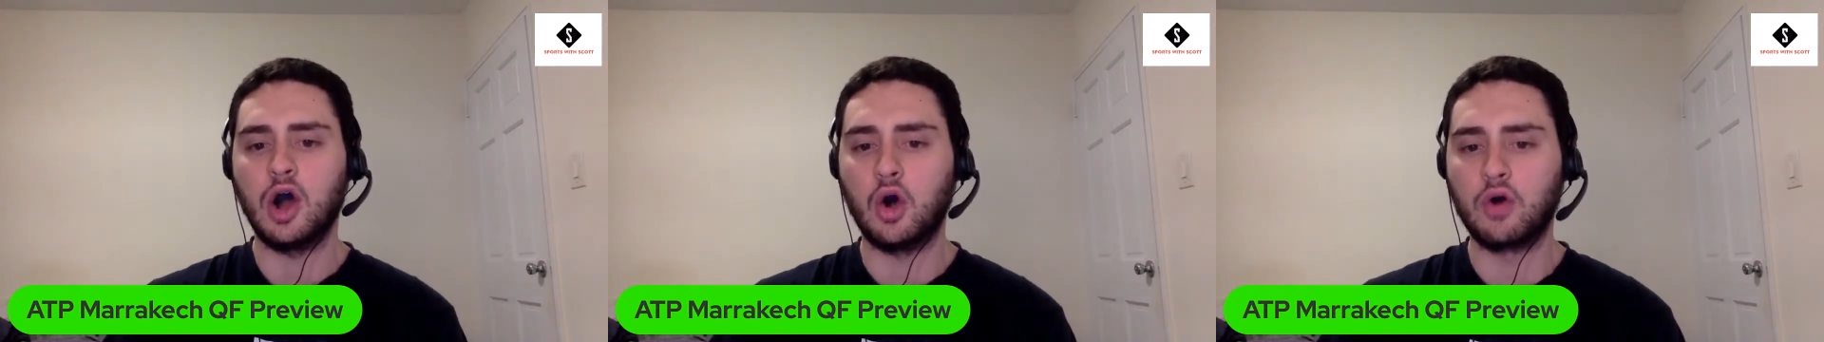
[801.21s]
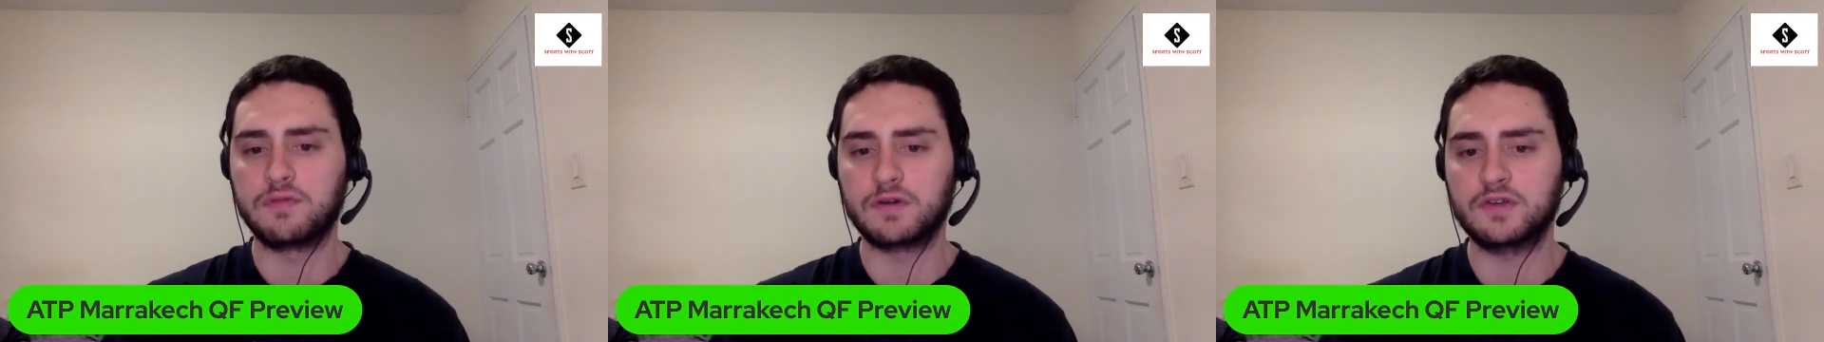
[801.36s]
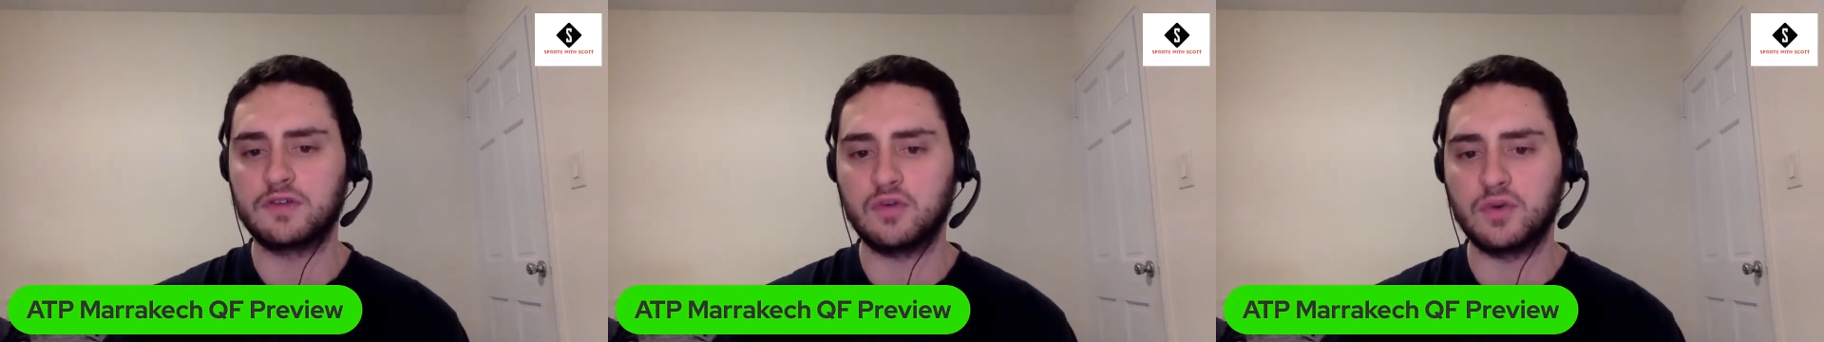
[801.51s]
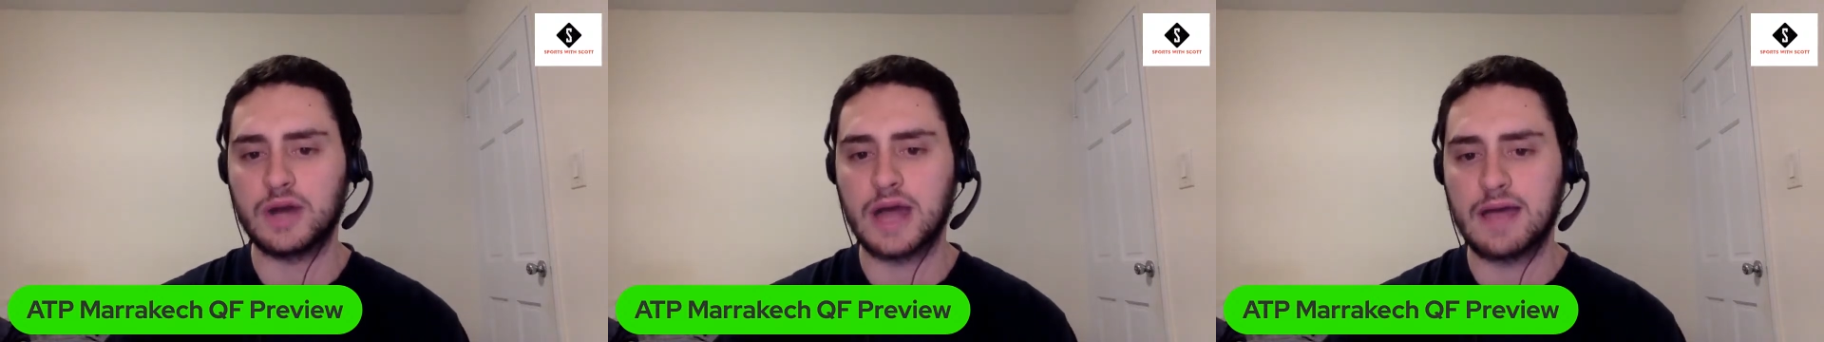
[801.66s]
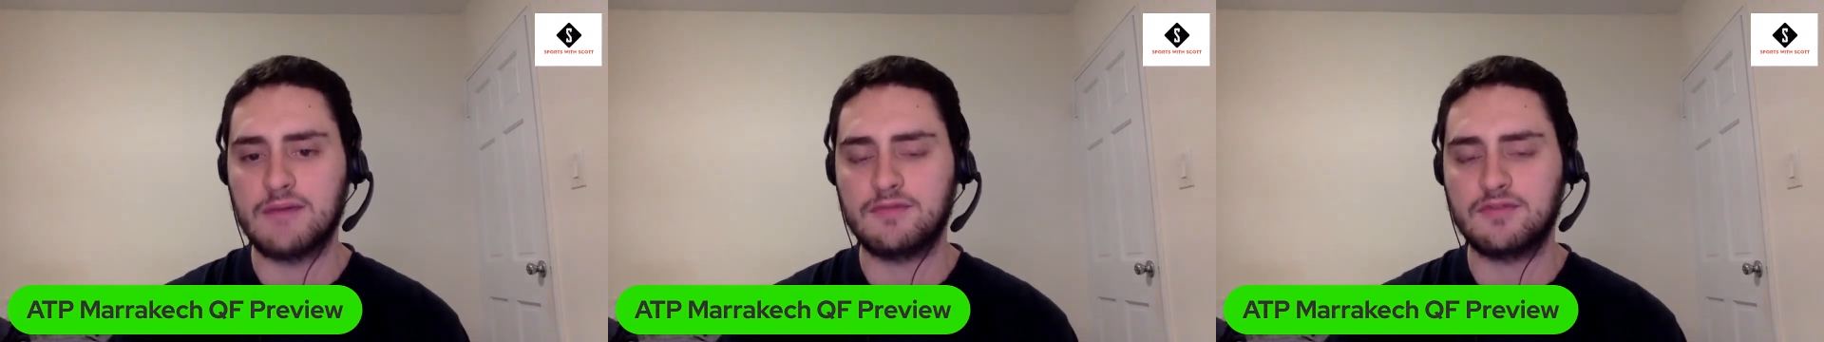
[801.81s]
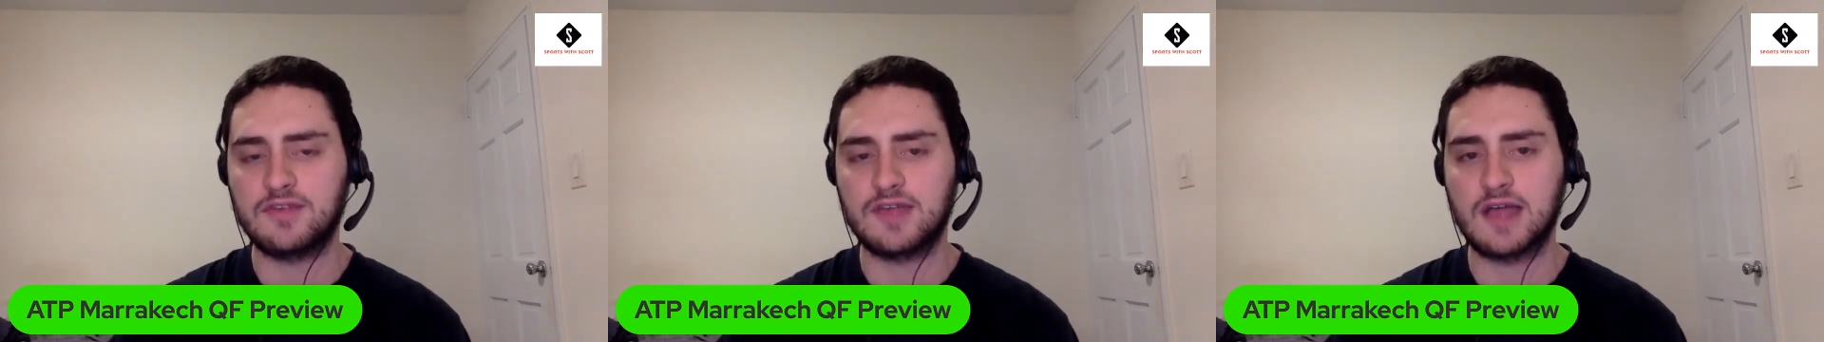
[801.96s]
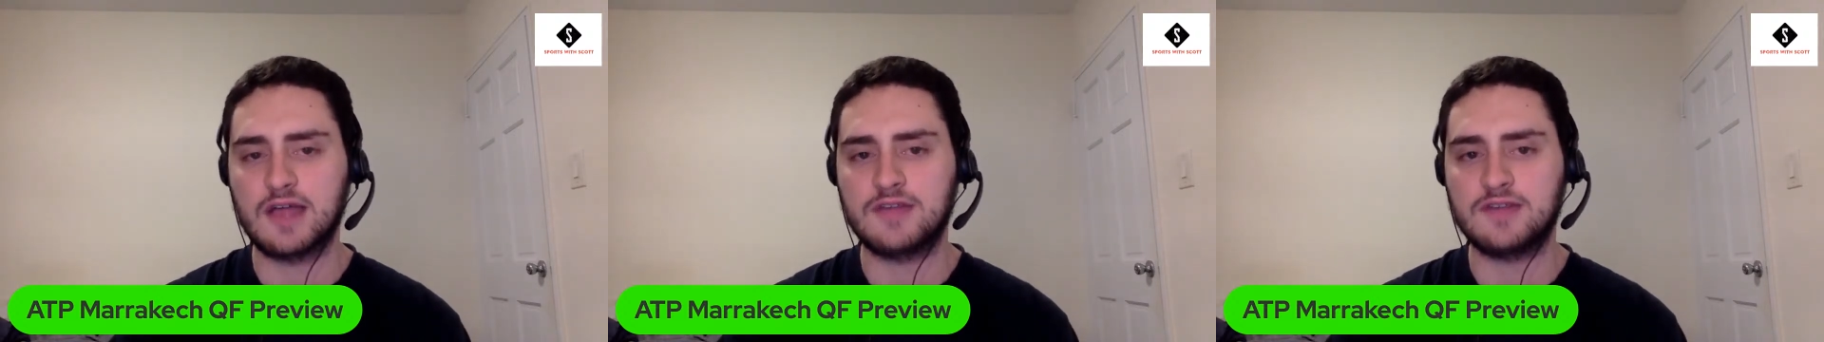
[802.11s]
Over
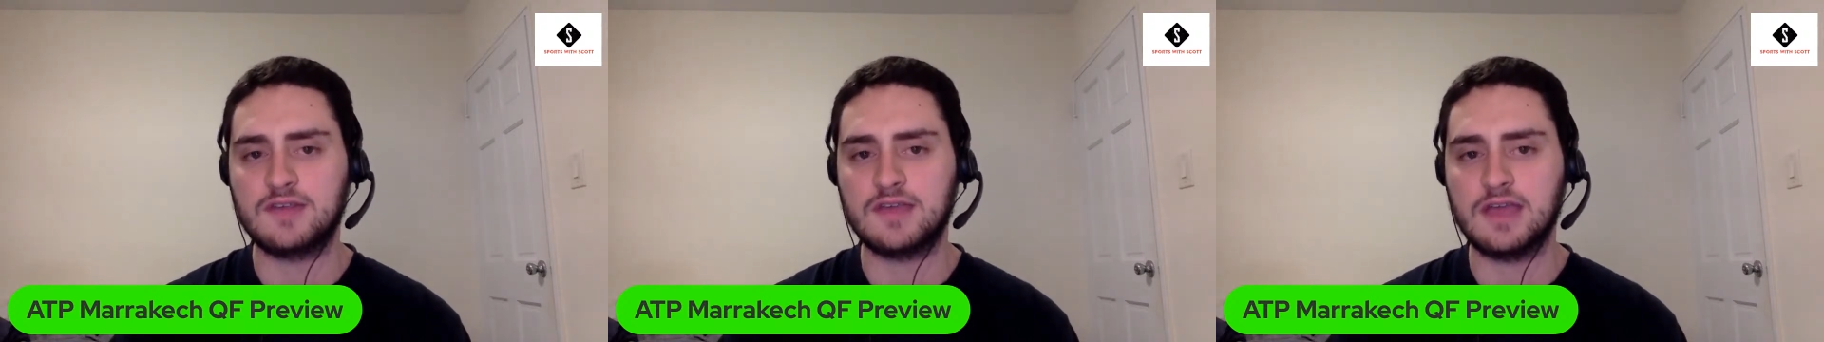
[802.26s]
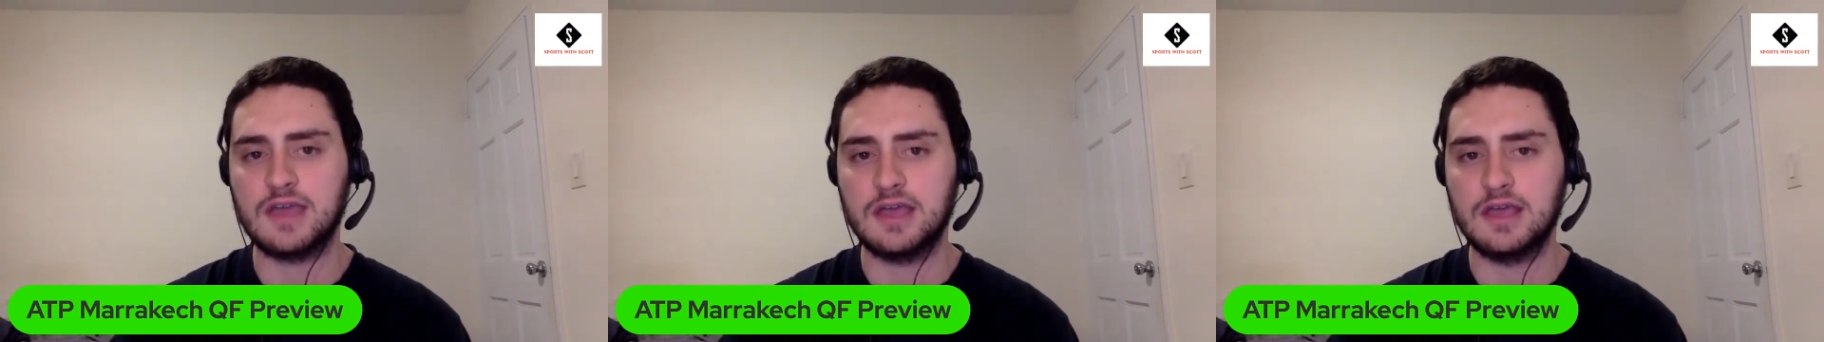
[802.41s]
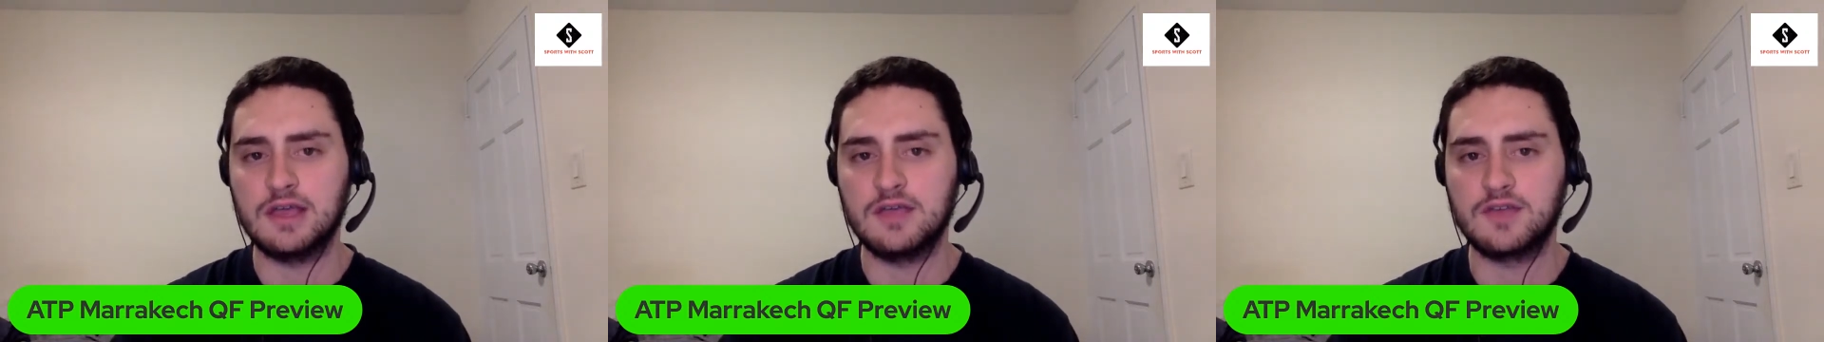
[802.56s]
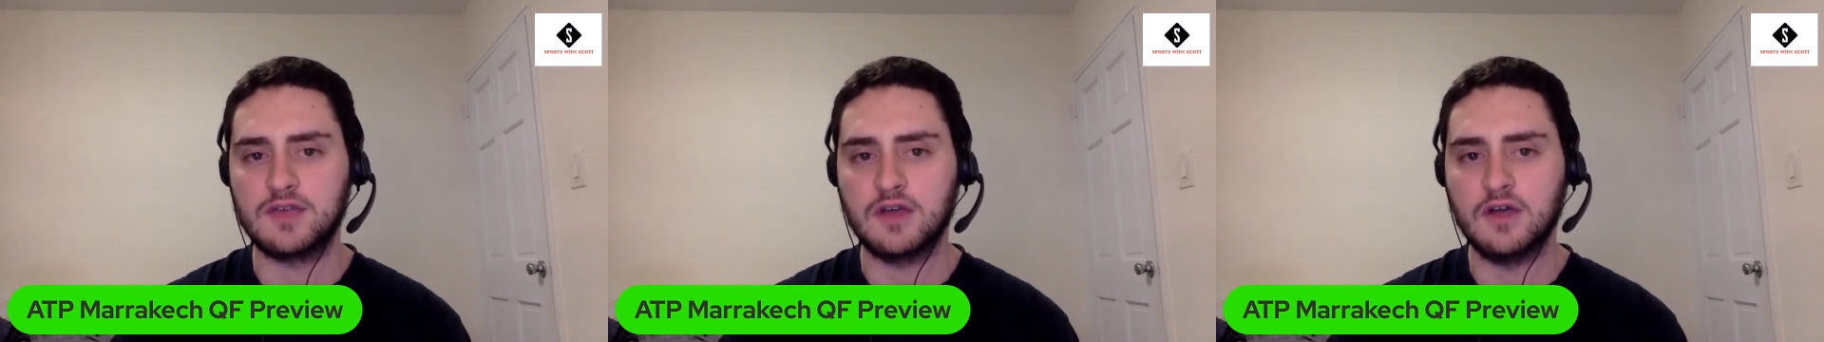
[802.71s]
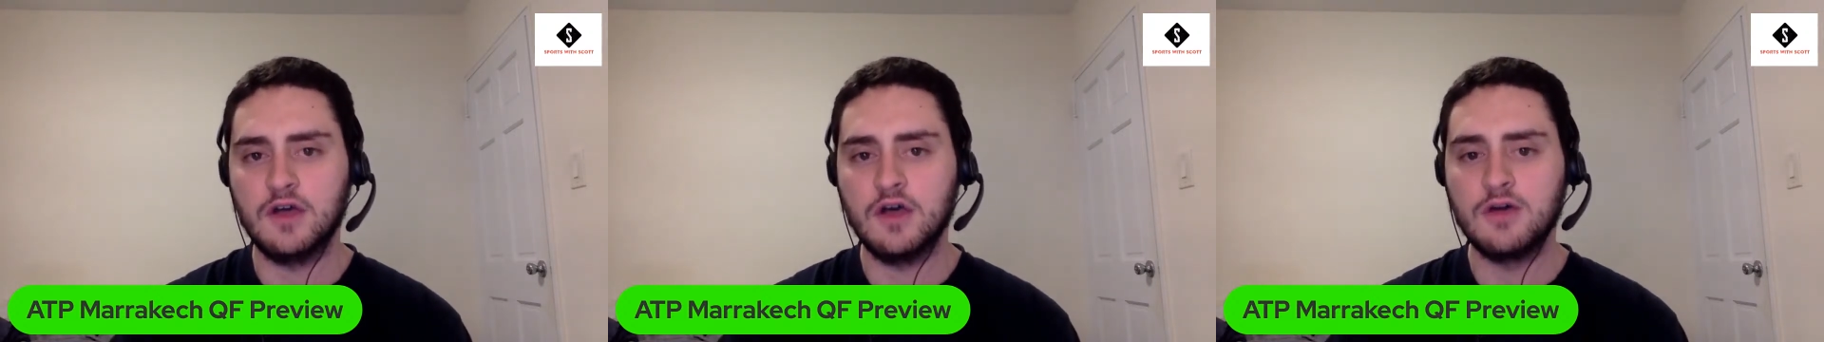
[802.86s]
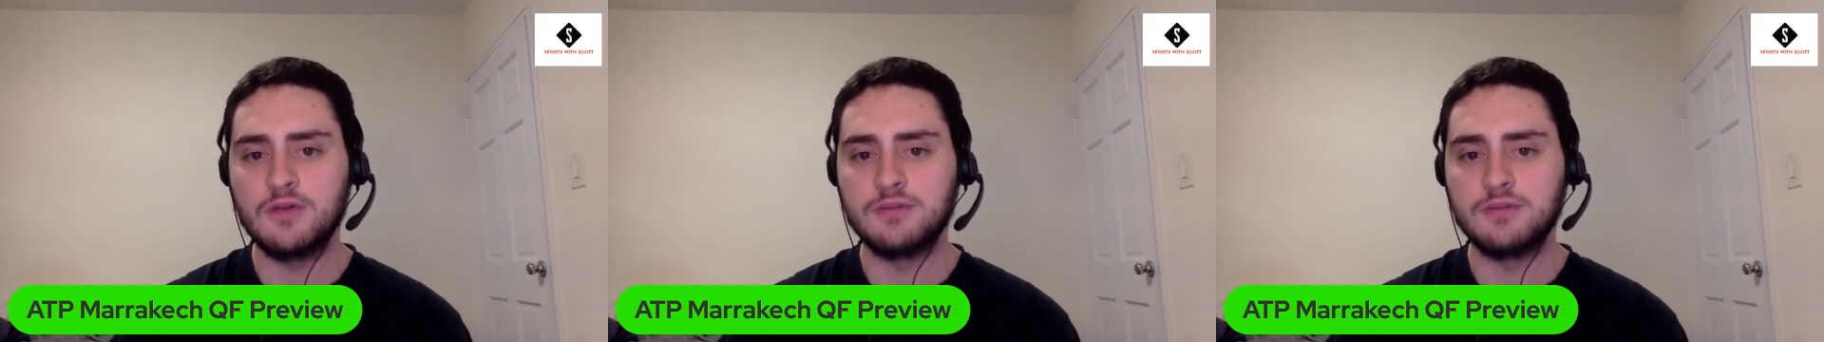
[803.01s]
2.5 sets is